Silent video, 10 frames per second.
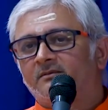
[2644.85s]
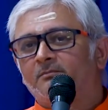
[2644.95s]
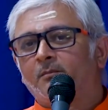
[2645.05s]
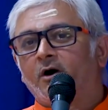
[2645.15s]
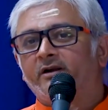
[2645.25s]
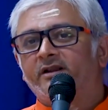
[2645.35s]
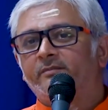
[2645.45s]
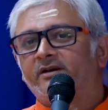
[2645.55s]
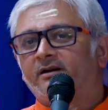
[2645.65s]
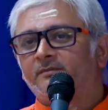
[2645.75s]
Body
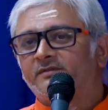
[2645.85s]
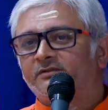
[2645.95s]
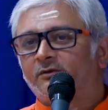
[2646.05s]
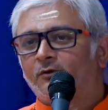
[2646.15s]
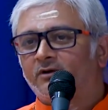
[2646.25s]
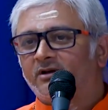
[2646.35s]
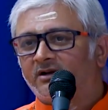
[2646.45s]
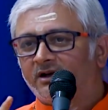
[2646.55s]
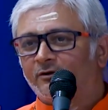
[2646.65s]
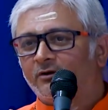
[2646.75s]
becomes older
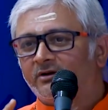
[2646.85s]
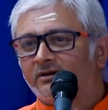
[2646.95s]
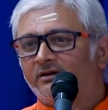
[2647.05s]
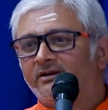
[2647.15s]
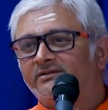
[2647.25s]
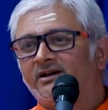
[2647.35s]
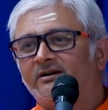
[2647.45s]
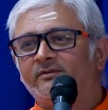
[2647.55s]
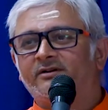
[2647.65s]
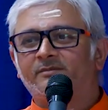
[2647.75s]
and older, desire
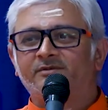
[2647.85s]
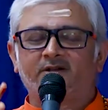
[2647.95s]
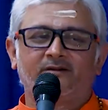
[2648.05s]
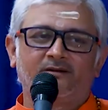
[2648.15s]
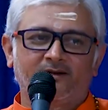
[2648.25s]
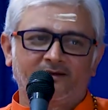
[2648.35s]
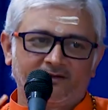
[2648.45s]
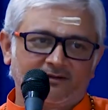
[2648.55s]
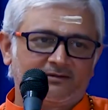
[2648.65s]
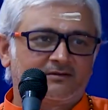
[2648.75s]
becomes younger and
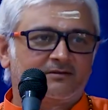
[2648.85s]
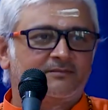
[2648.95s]
younger.